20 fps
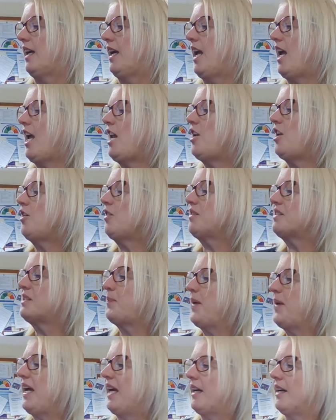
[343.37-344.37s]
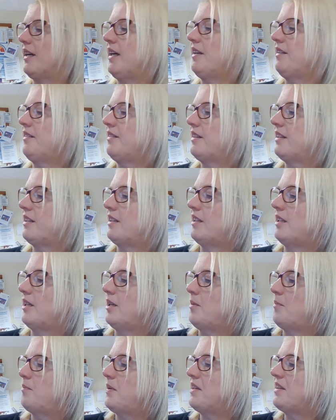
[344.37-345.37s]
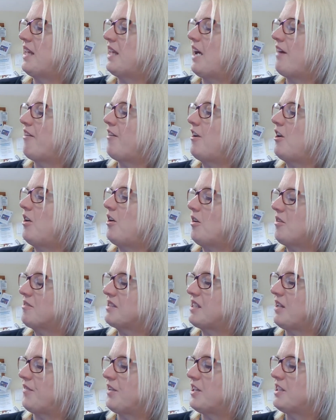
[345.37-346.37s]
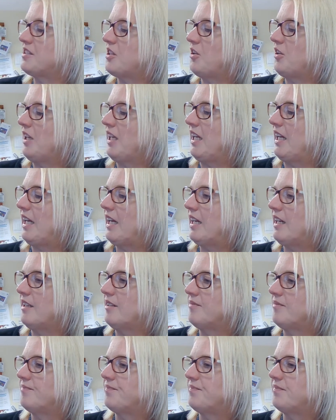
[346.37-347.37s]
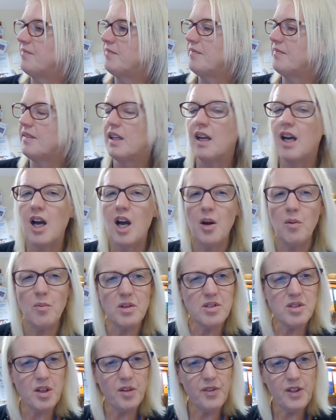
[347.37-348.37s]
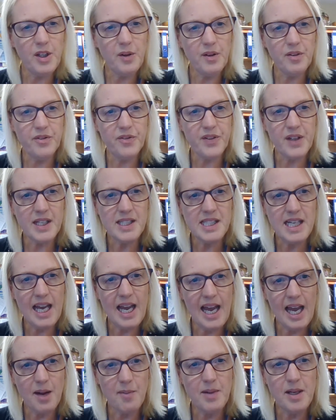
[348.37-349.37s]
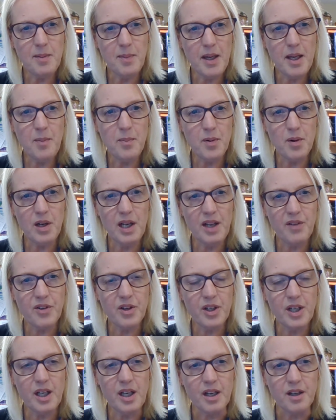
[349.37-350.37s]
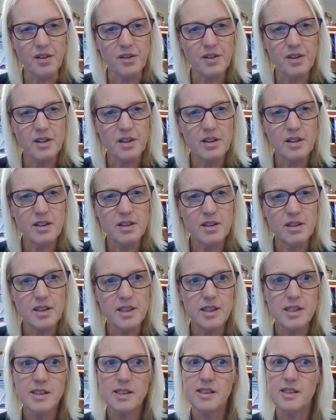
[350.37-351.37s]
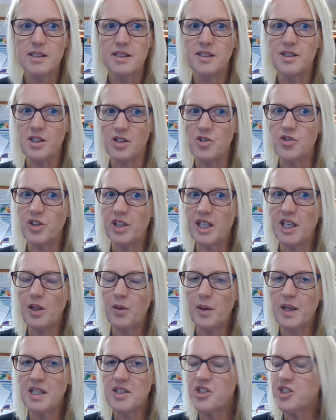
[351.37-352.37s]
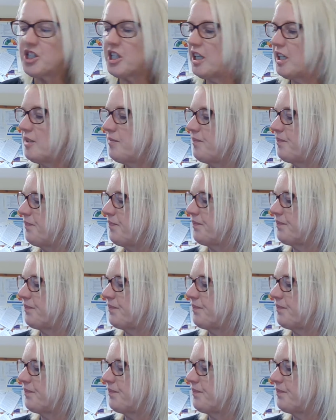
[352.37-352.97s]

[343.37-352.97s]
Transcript: It looks big, Earth, but there are lots of us on here. I wonder if you can find out how many people live on Earth. It's a tricky question.